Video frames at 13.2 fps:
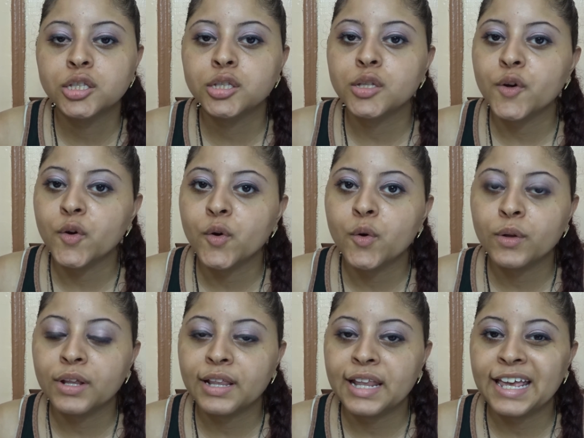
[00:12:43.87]

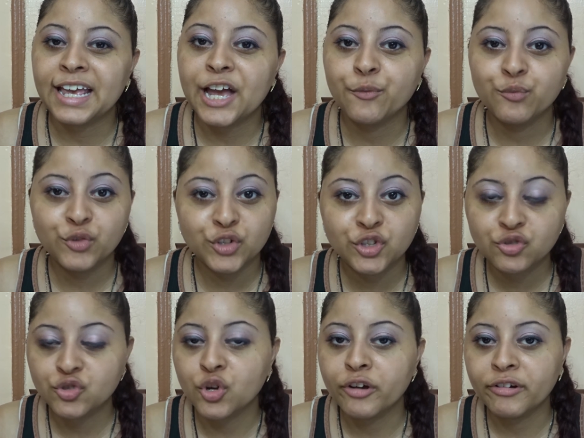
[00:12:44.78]
So like, I'm really
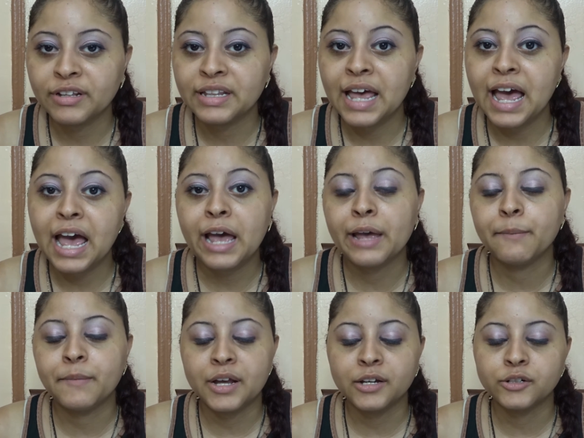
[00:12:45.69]
sorry that
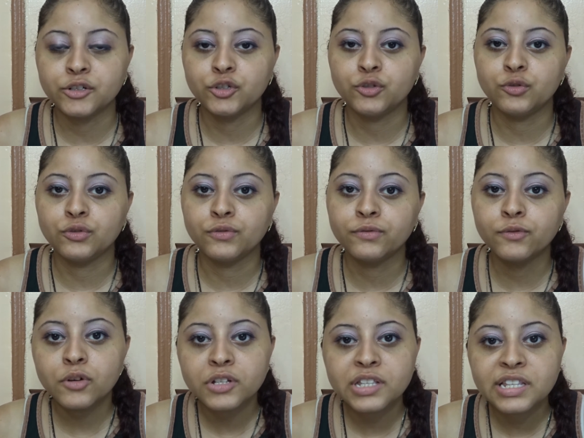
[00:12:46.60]
I'm not going to use
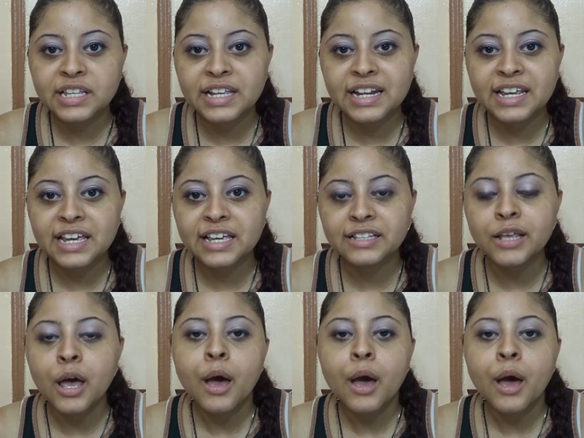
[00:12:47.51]
falsies today,